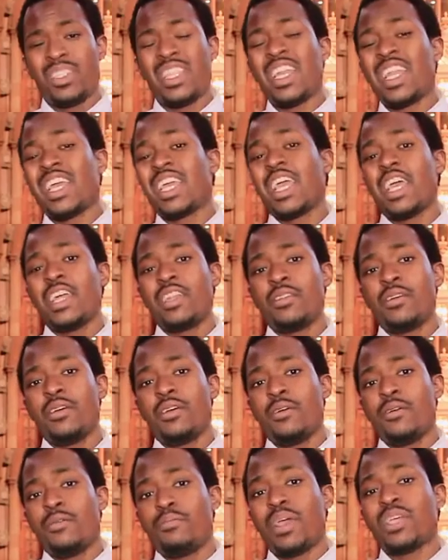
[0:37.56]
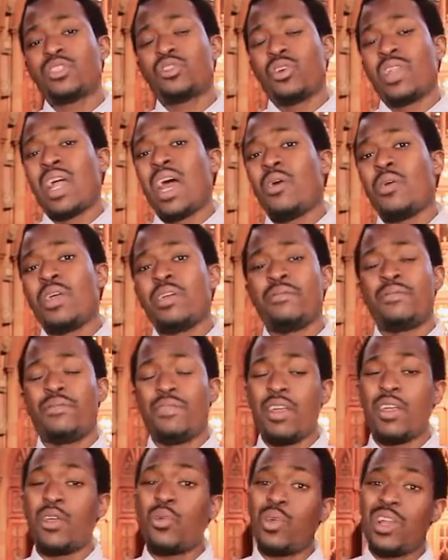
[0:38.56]
But then again, based on how
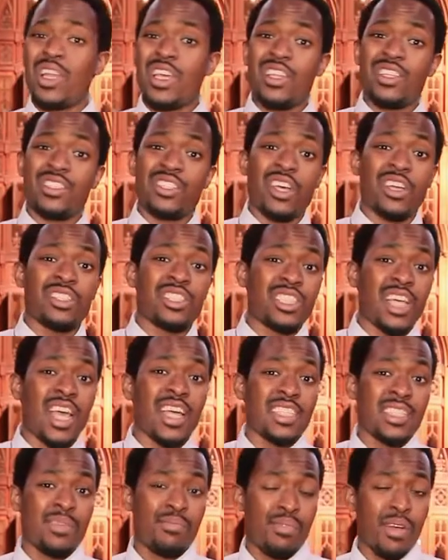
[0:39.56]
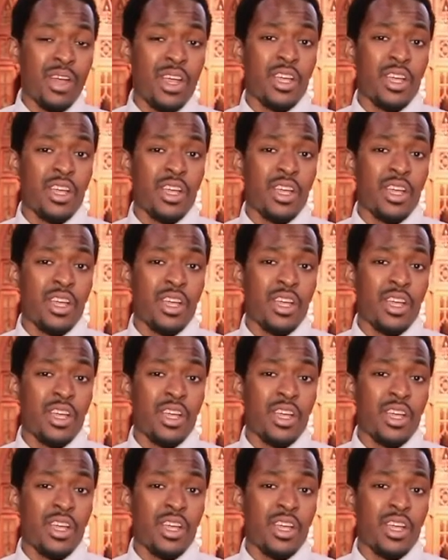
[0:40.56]
infrequently the sun shines in